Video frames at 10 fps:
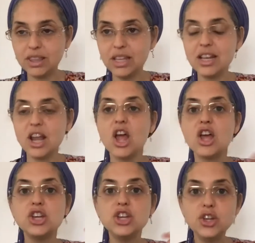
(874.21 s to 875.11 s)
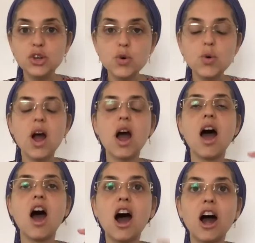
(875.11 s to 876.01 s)
it, you
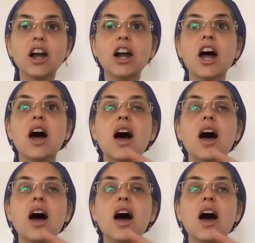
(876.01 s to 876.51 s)
are